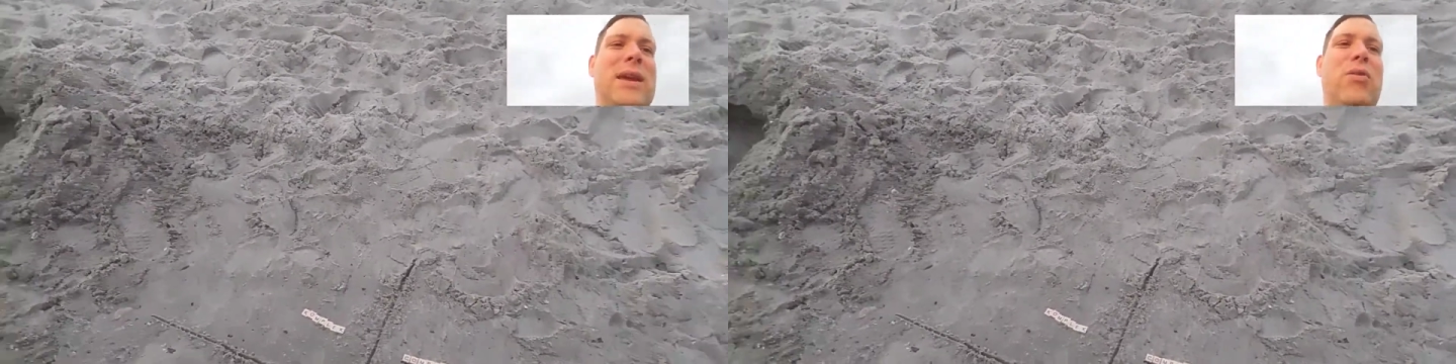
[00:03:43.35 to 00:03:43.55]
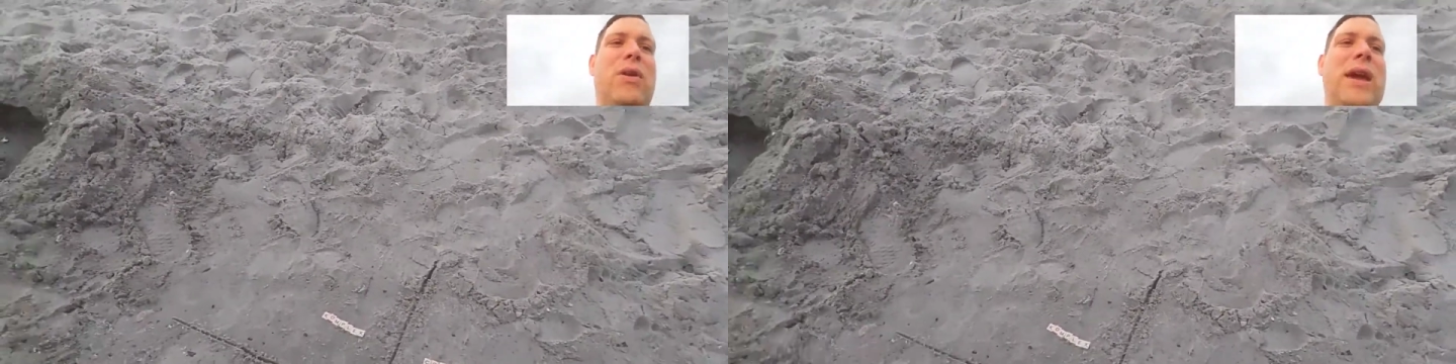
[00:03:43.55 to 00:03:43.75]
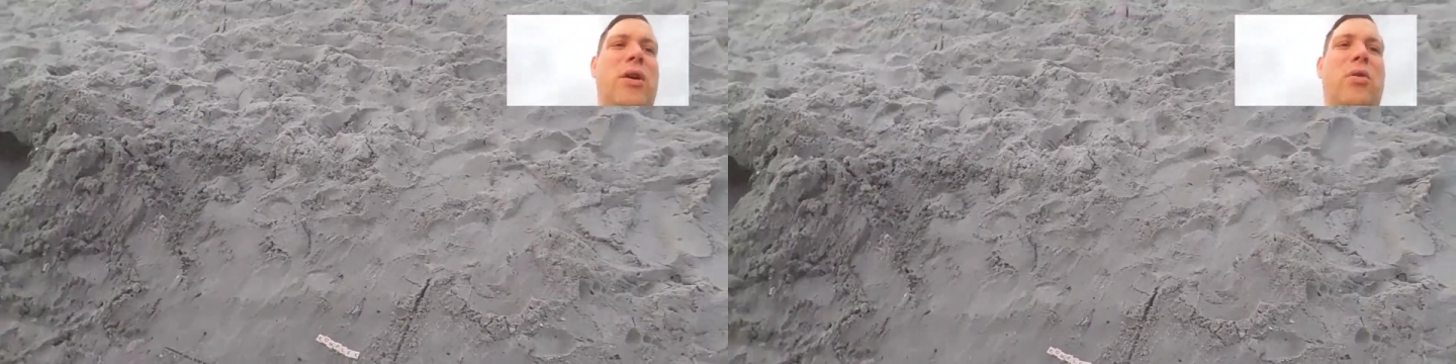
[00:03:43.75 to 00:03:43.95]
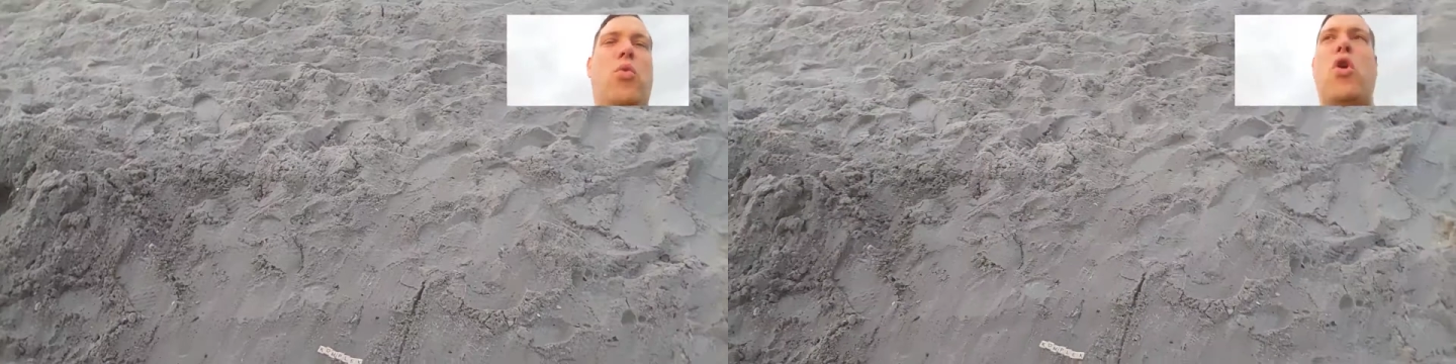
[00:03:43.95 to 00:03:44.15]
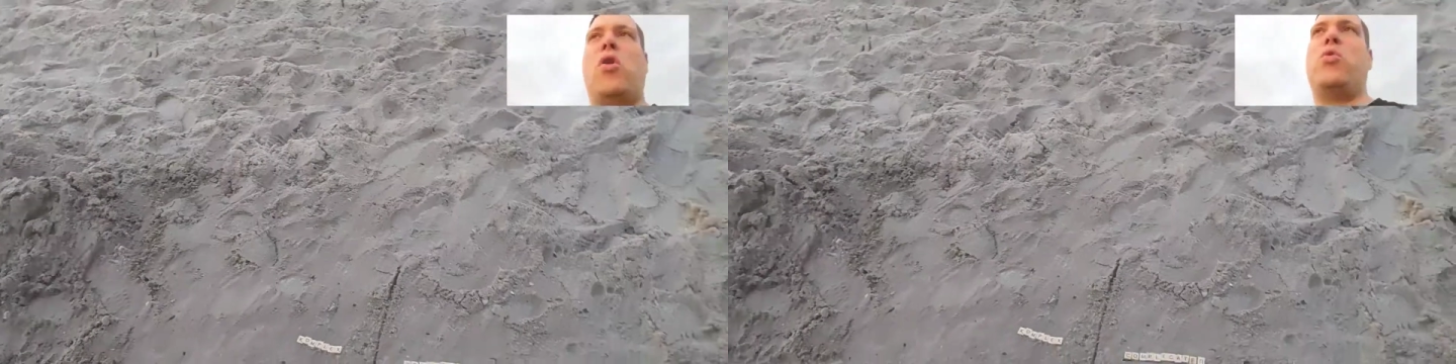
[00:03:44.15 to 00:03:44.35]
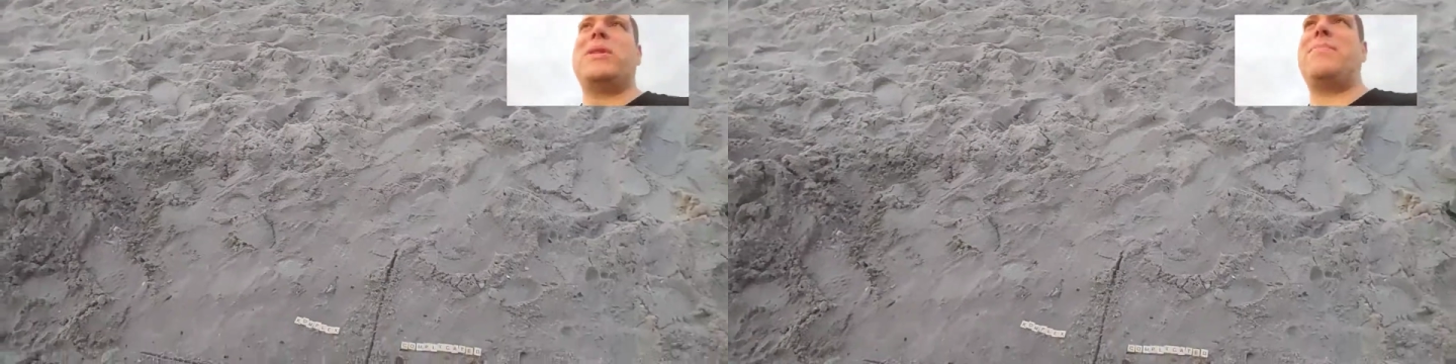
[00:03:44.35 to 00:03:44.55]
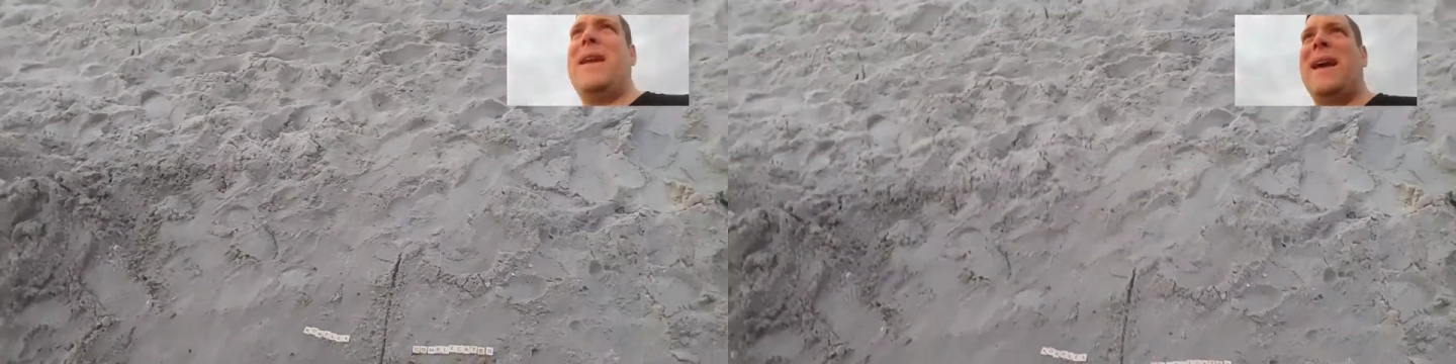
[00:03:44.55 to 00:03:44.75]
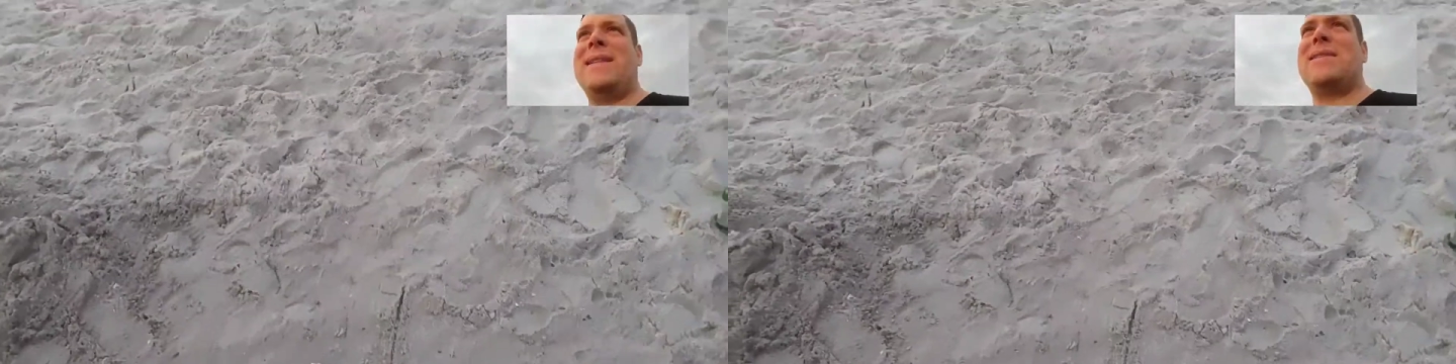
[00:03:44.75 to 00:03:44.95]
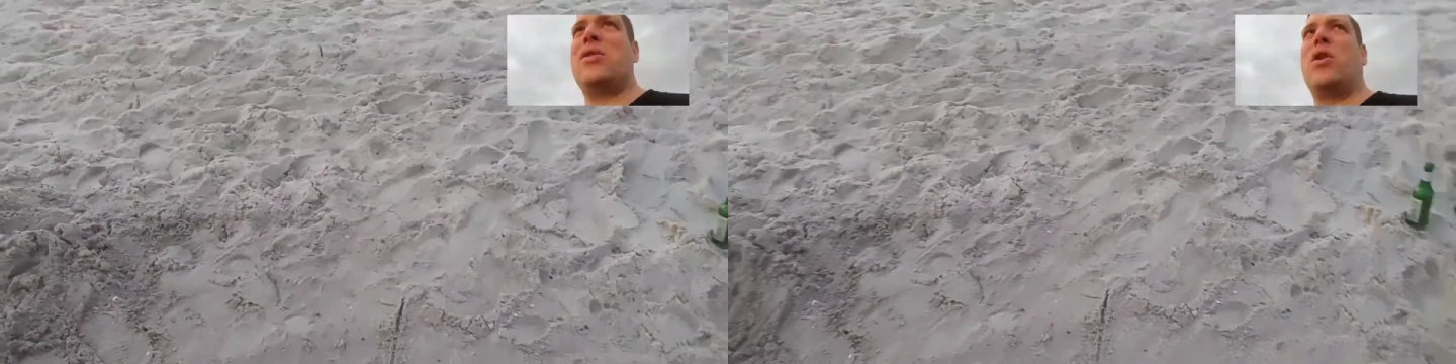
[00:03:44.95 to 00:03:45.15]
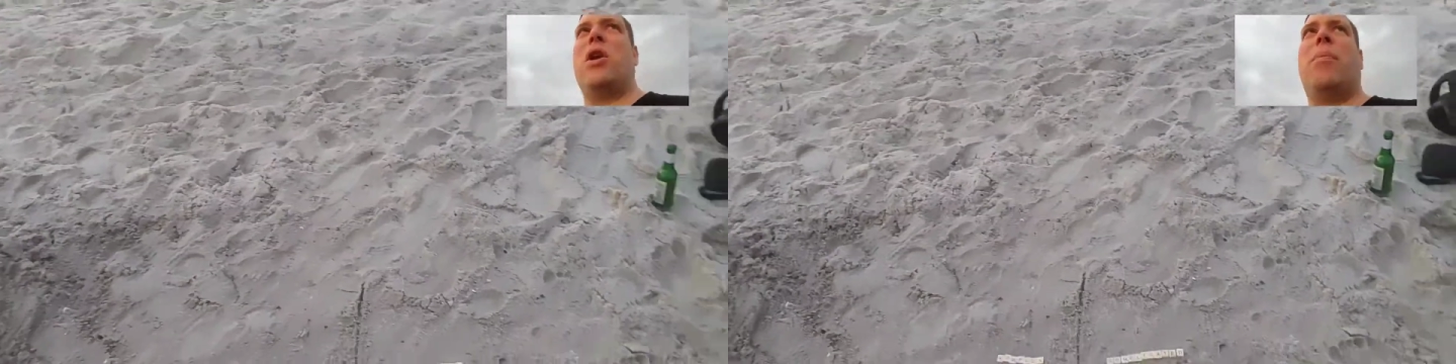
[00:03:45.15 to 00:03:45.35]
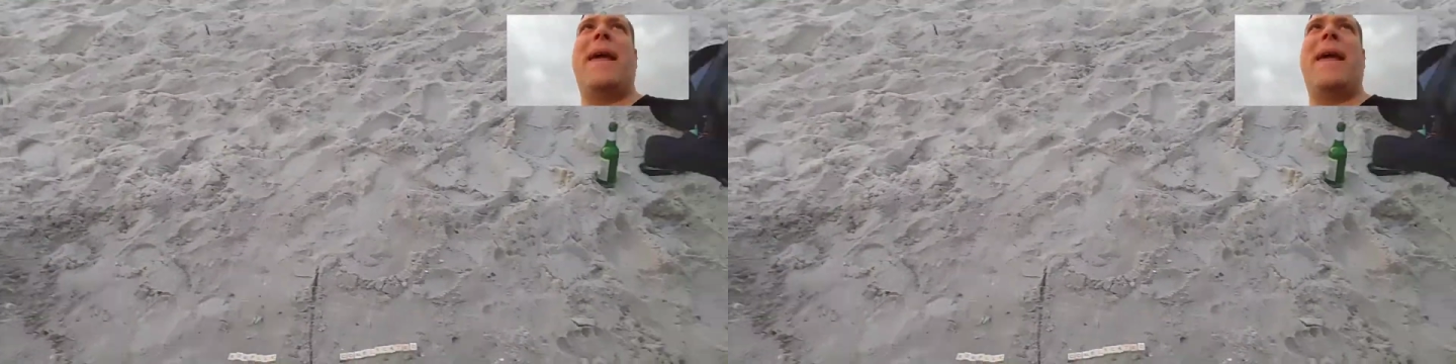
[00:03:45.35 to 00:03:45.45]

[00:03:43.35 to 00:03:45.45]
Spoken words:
you cannot work with plans, so your